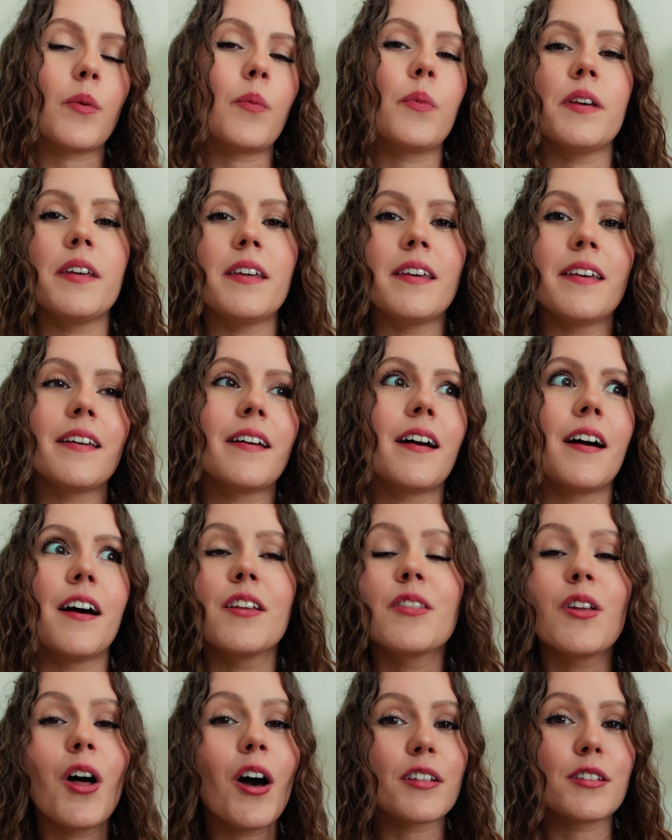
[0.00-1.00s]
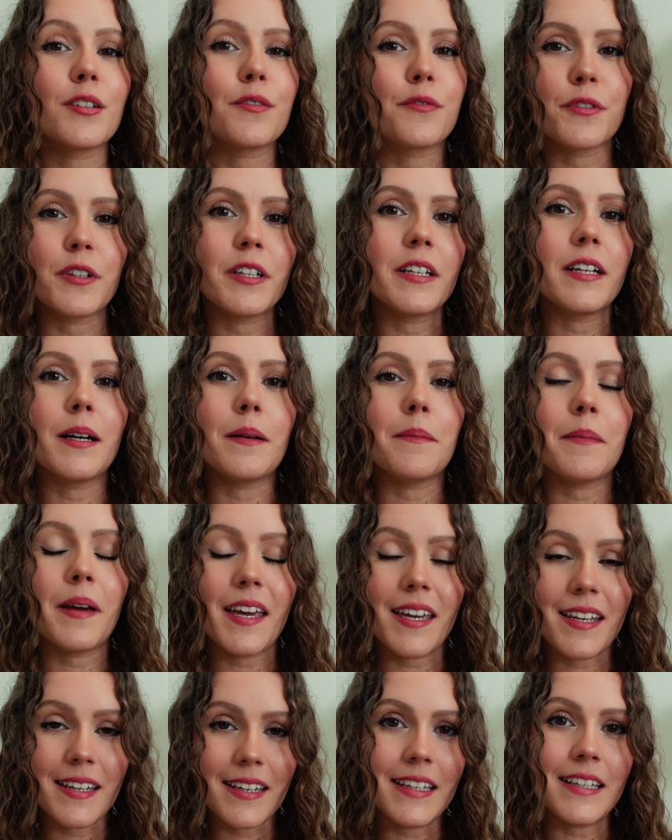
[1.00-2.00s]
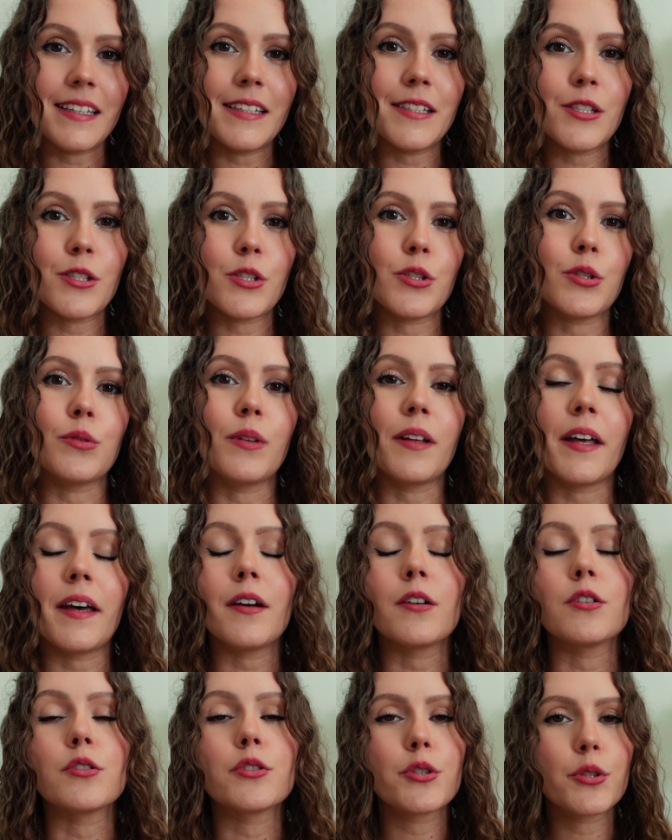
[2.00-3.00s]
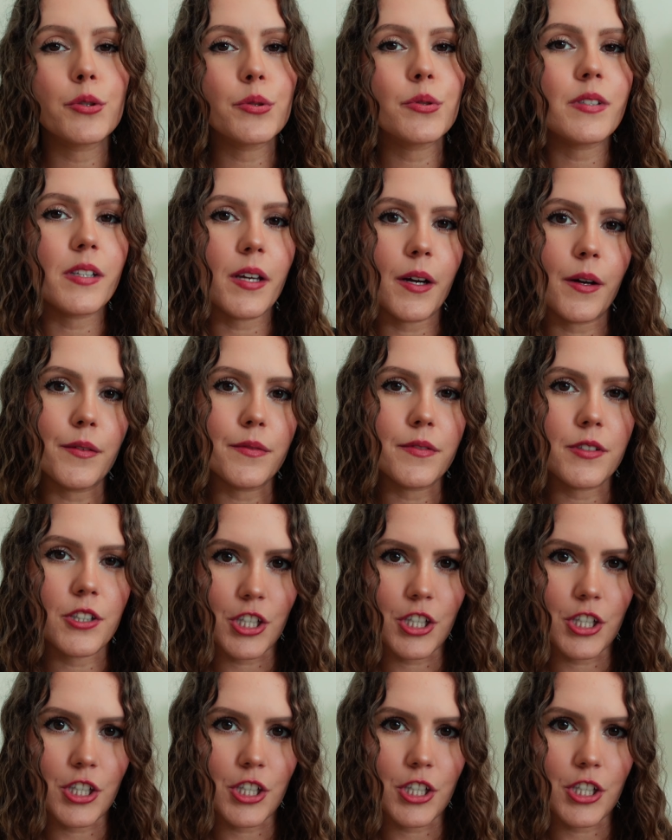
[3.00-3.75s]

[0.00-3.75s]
we unlock the freedom and ease to let our true selves